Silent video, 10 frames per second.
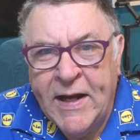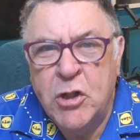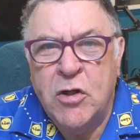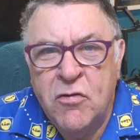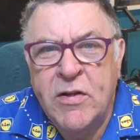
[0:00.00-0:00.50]

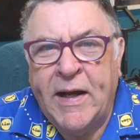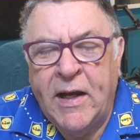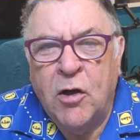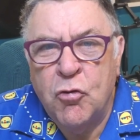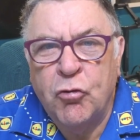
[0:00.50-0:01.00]
ages
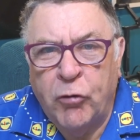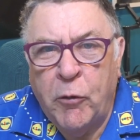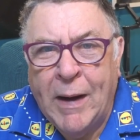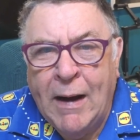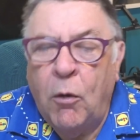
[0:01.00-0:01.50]
taking a
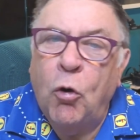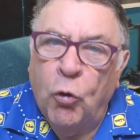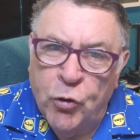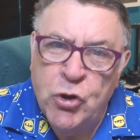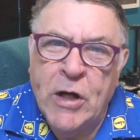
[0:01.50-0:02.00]
screw out
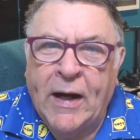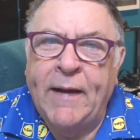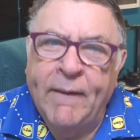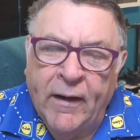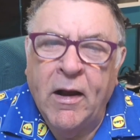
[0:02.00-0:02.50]
or
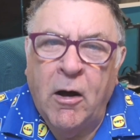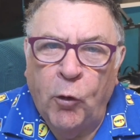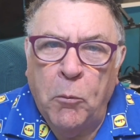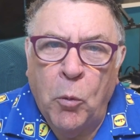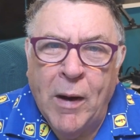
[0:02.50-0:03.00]
jacking the
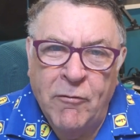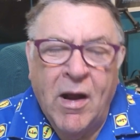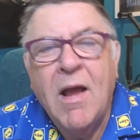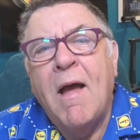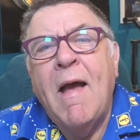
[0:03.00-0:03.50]
car up or
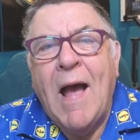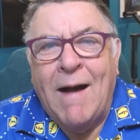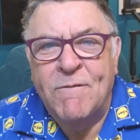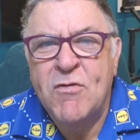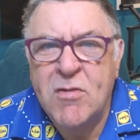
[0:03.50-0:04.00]
whatever,
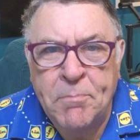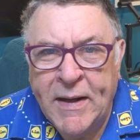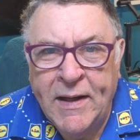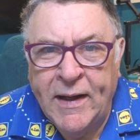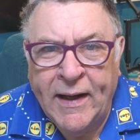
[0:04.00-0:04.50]
I've
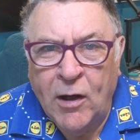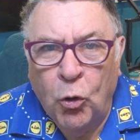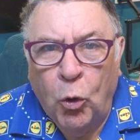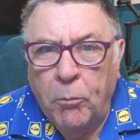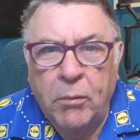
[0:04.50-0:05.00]
speeded
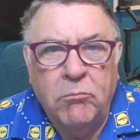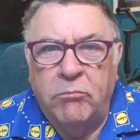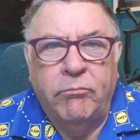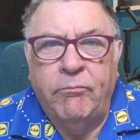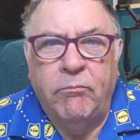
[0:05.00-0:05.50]
it up
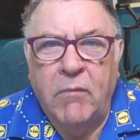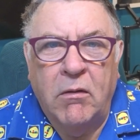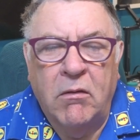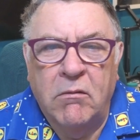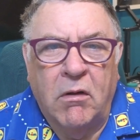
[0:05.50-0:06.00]

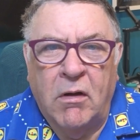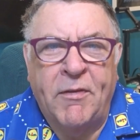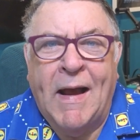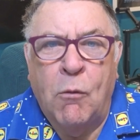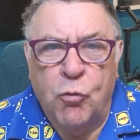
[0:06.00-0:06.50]

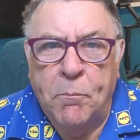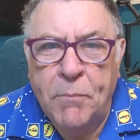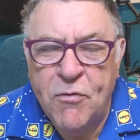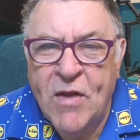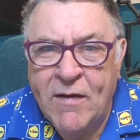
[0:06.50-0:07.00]

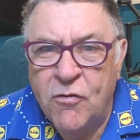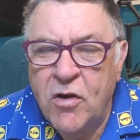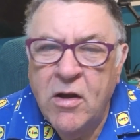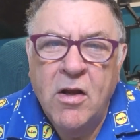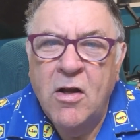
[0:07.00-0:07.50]

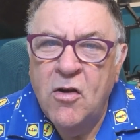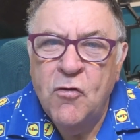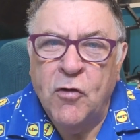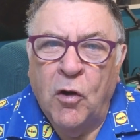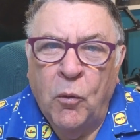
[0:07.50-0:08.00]
1,000%.
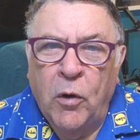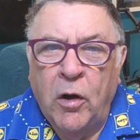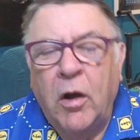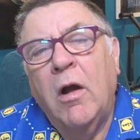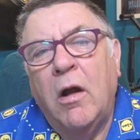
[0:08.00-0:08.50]

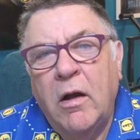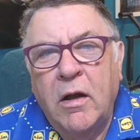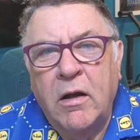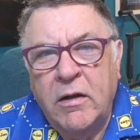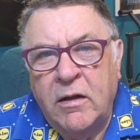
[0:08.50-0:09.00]
So
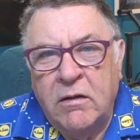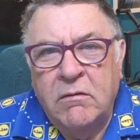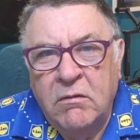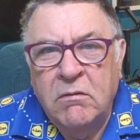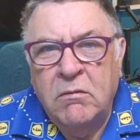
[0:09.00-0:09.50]

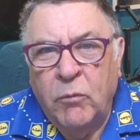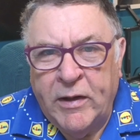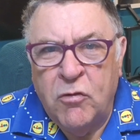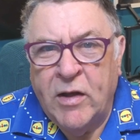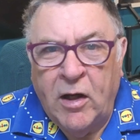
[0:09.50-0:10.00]

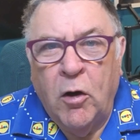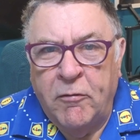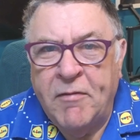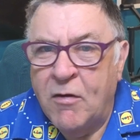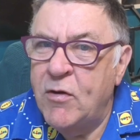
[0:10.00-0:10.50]
when you see it
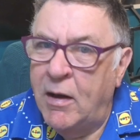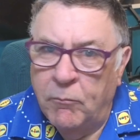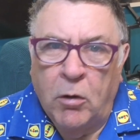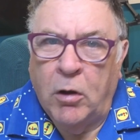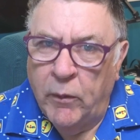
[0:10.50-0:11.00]
going fast,
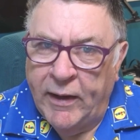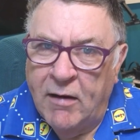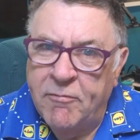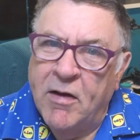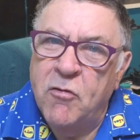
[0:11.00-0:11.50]
I'm not going
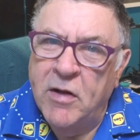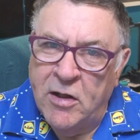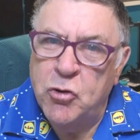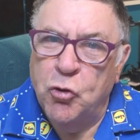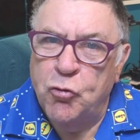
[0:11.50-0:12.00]
that fast.
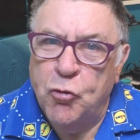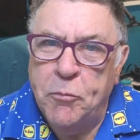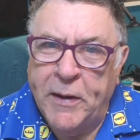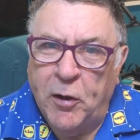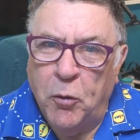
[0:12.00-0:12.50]
It's just to
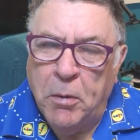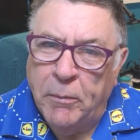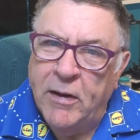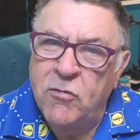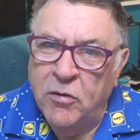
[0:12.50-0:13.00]
speed it up
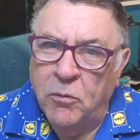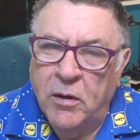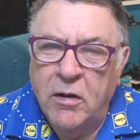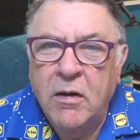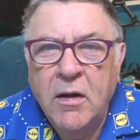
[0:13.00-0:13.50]
a bit
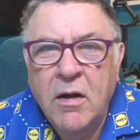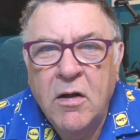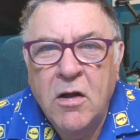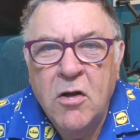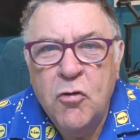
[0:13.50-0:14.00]
to
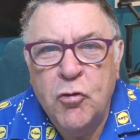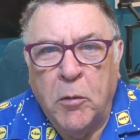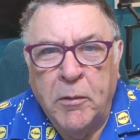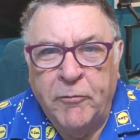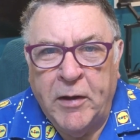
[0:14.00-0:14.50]

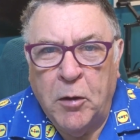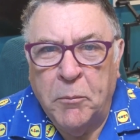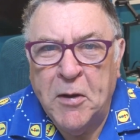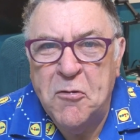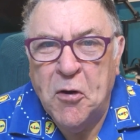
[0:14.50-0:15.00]
stop the
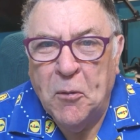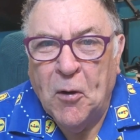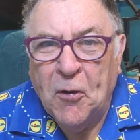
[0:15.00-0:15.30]
video being too